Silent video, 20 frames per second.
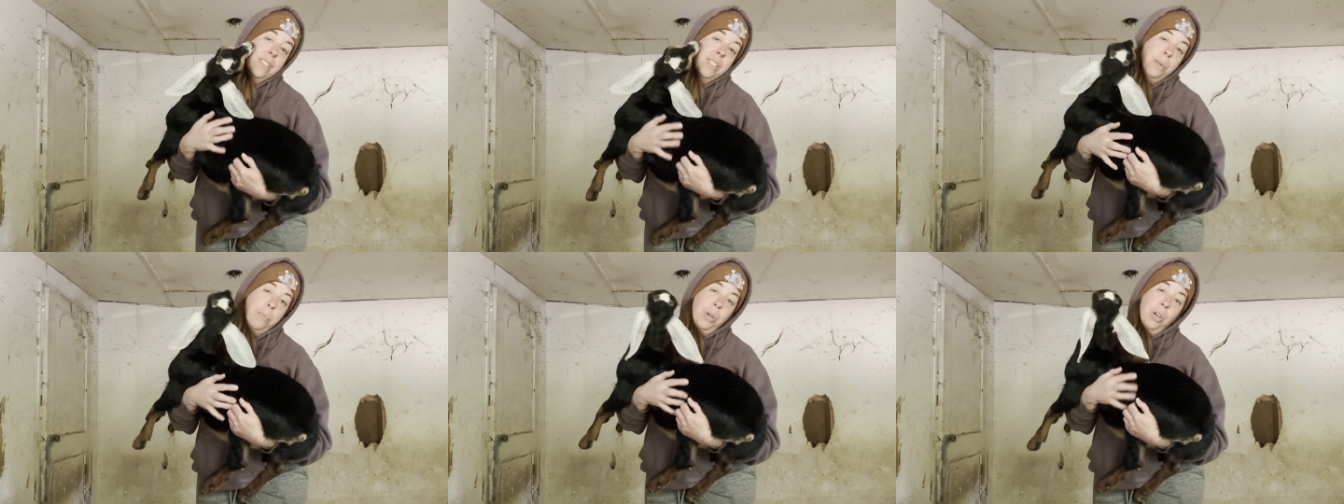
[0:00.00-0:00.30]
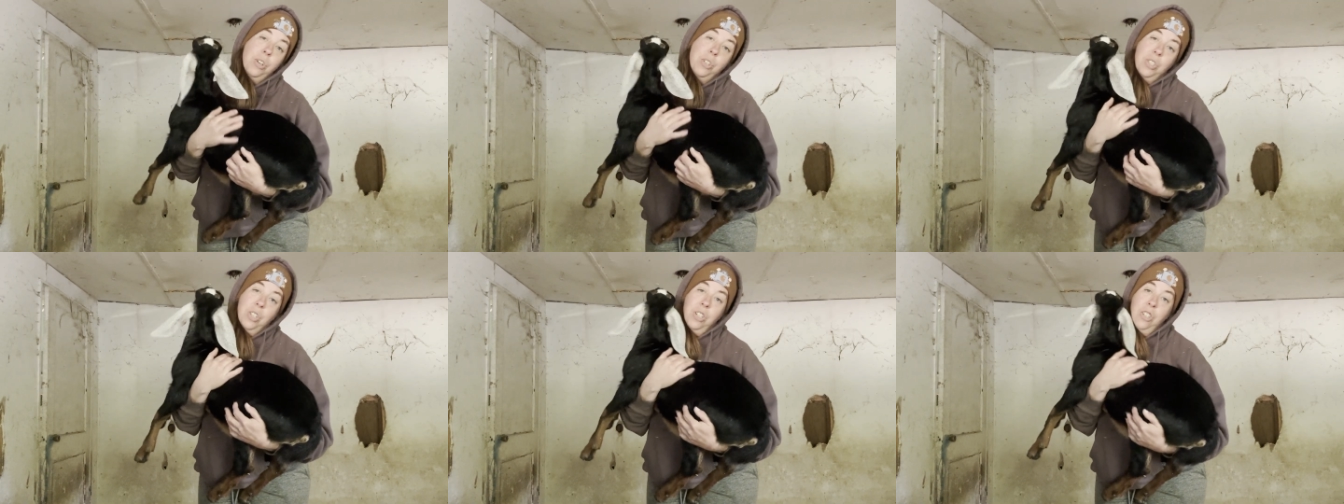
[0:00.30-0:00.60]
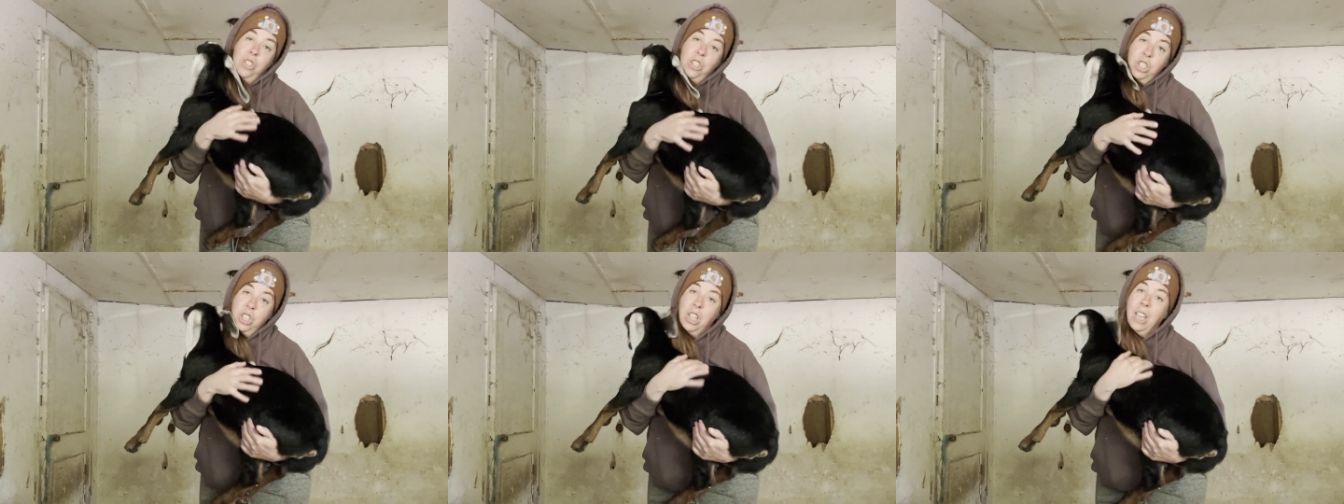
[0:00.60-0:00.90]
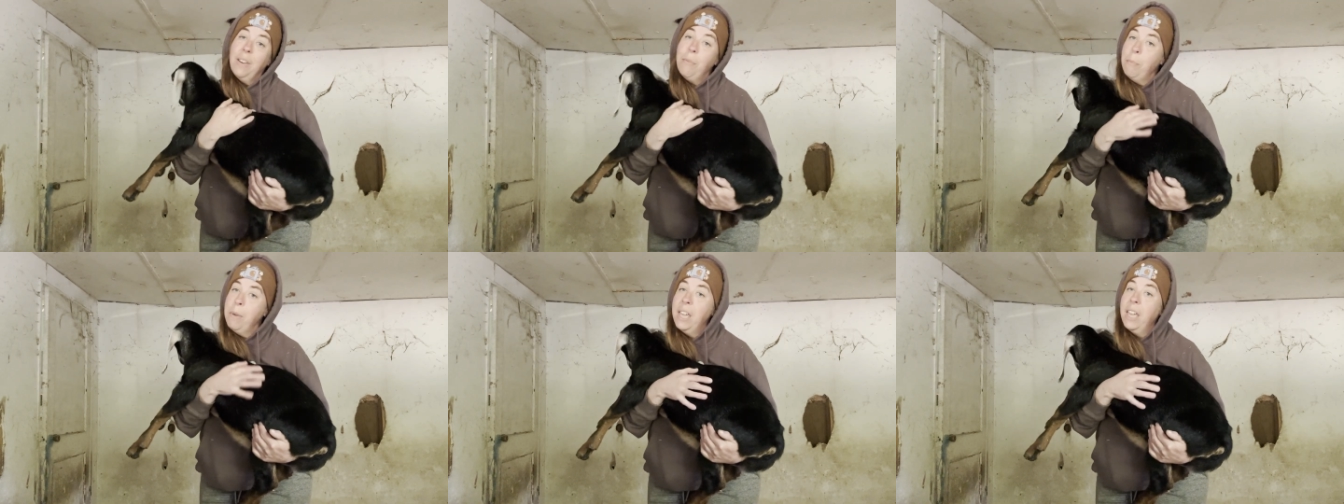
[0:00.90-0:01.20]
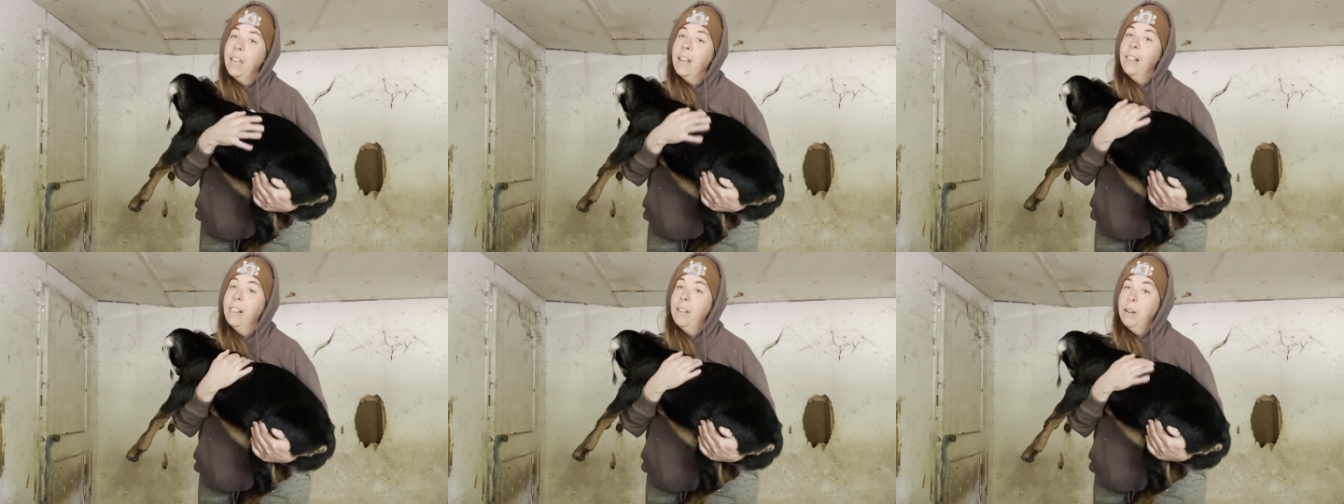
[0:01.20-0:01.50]
Some girls that'll just give
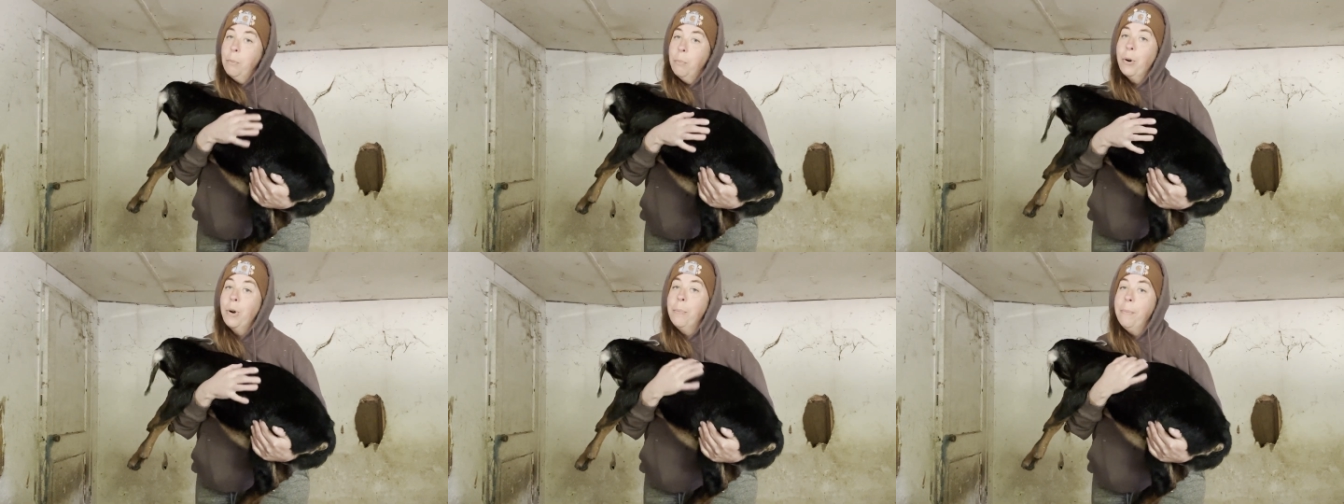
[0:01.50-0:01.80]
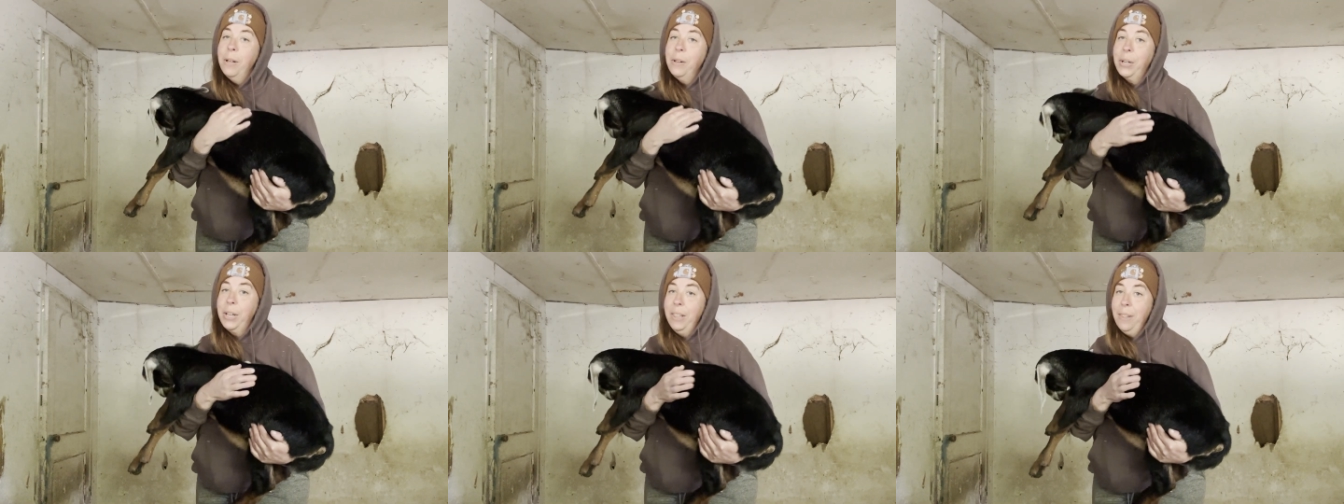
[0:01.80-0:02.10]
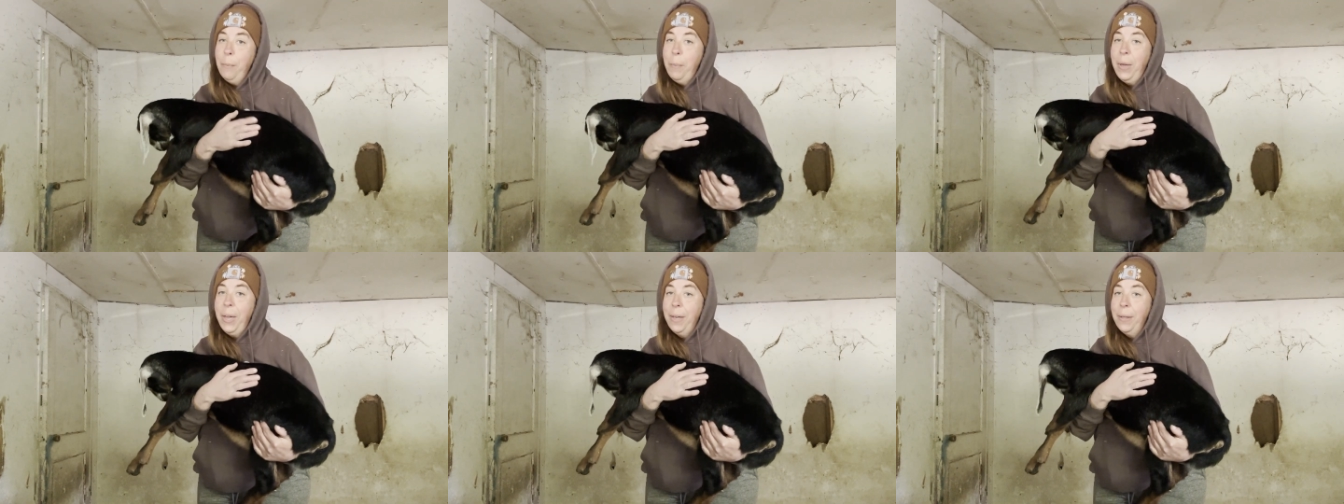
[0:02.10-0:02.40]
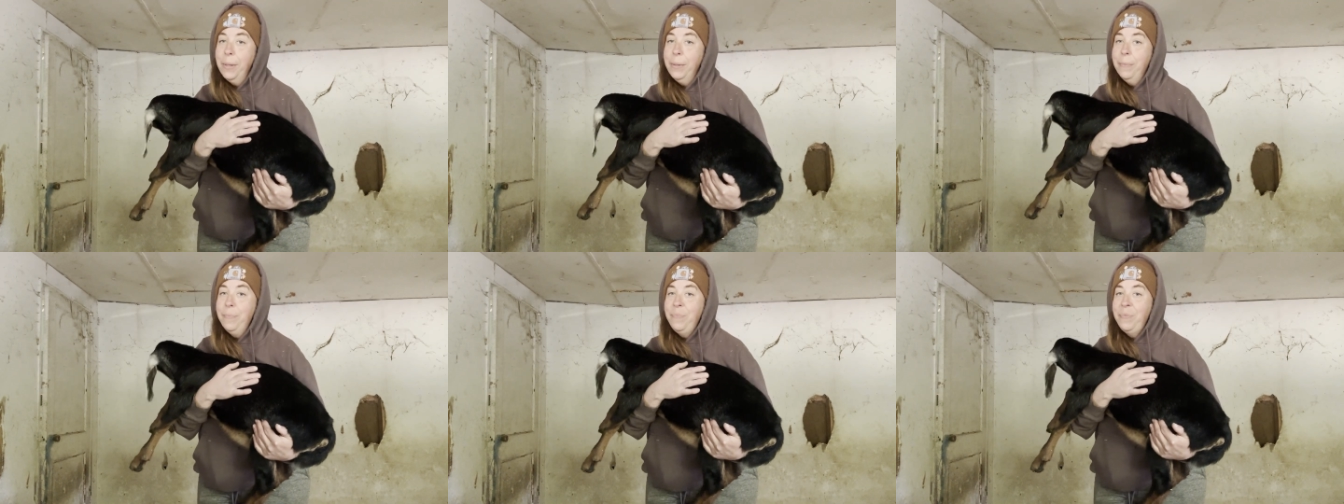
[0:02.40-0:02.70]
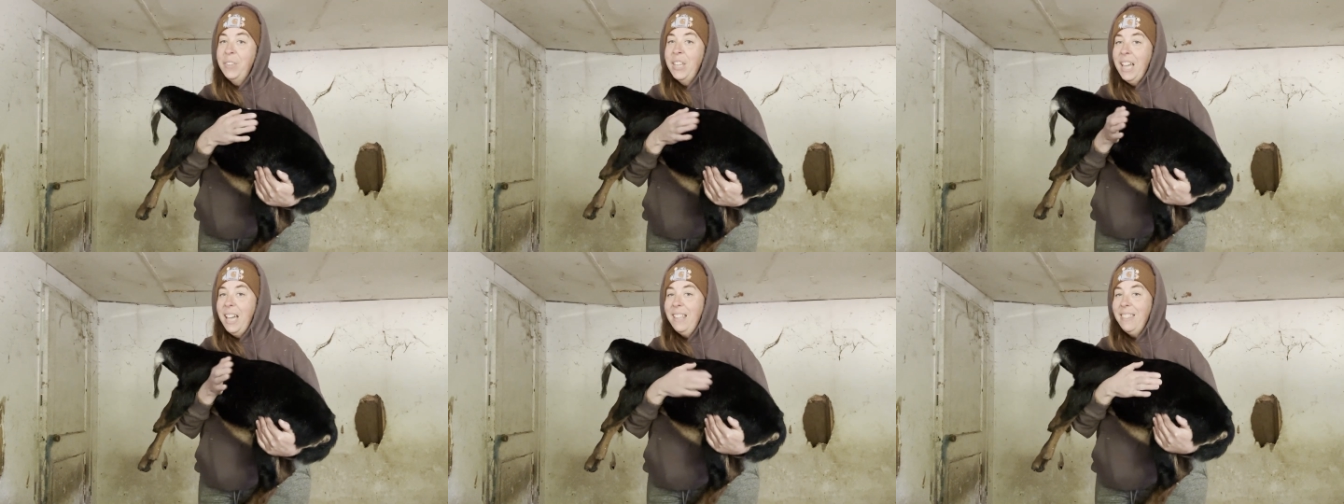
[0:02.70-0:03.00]
me a little more milk in the pail.
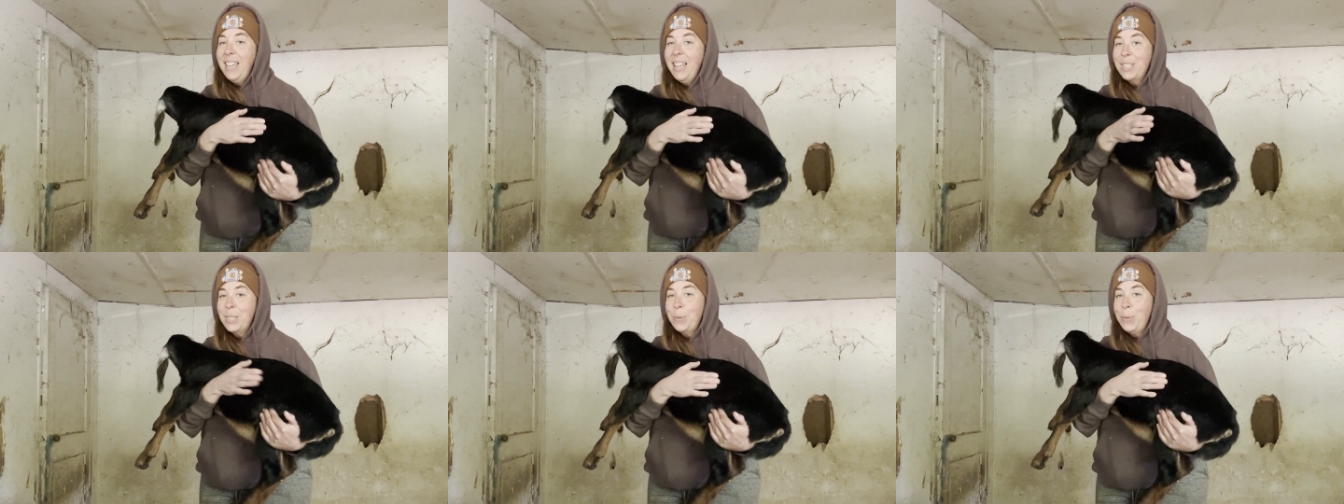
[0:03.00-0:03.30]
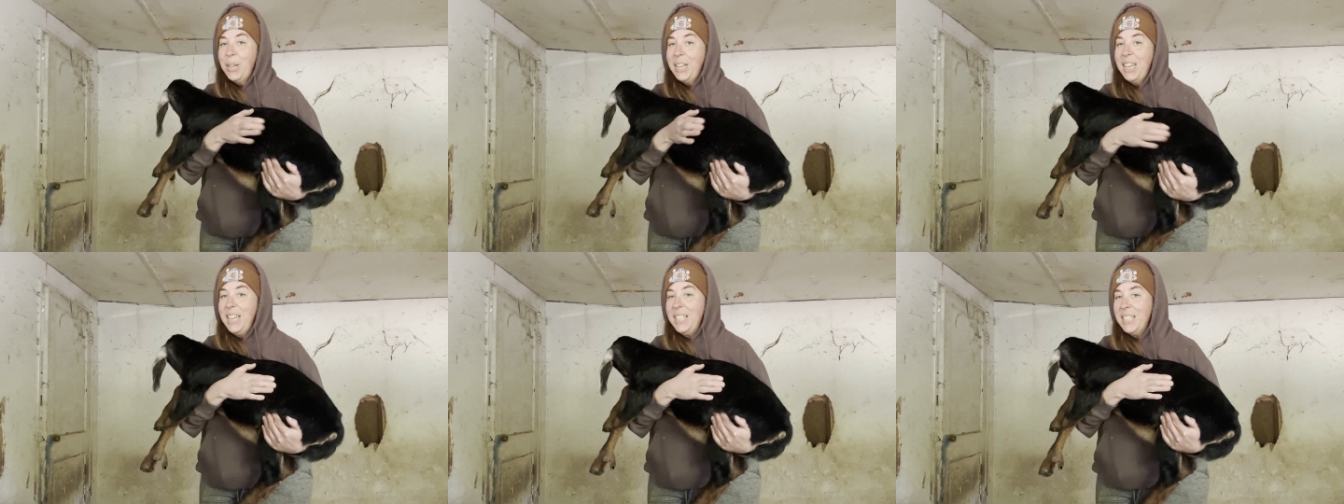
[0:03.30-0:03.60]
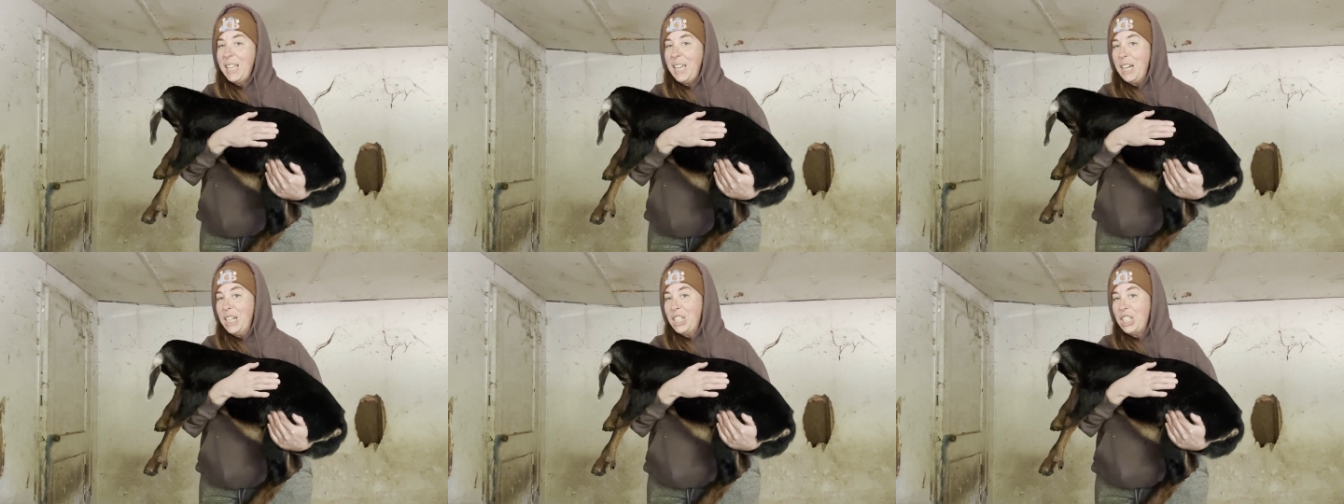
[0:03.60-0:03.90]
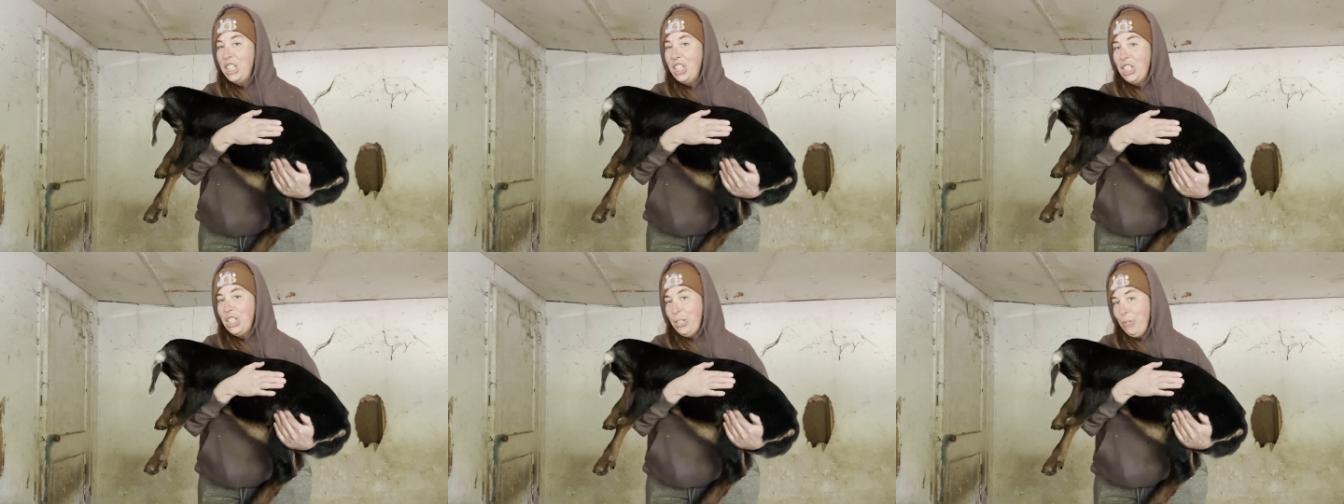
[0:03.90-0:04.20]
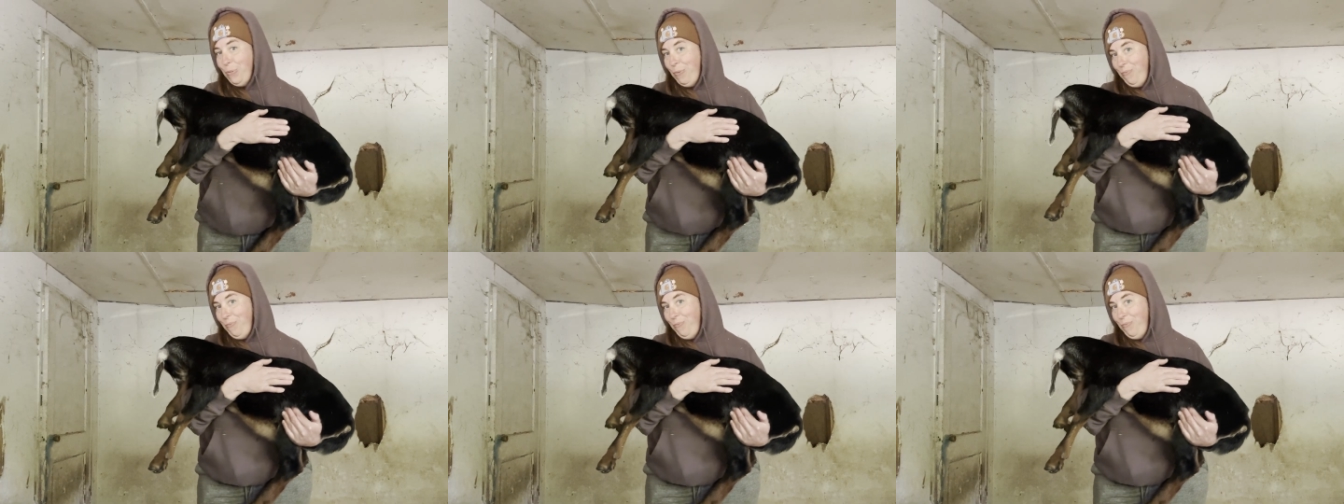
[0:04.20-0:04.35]
And that's what he's here to do.